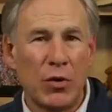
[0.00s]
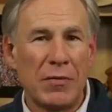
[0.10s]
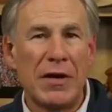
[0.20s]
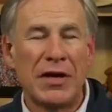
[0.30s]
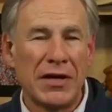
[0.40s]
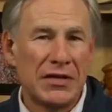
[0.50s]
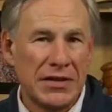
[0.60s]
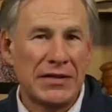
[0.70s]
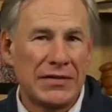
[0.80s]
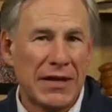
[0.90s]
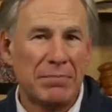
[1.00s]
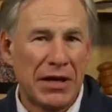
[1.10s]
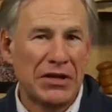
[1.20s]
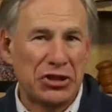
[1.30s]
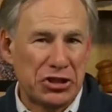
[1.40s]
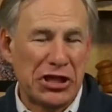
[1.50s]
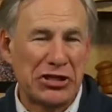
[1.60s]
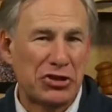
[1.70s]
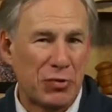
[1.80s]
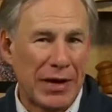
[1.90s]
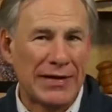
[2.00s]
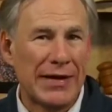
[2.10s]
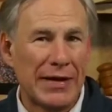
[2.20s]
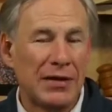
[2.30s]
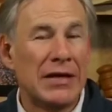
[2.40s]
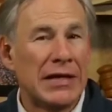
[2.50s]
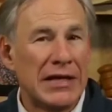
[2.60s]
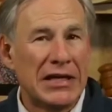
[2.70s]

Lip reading: what America has seen take place in Texas right now.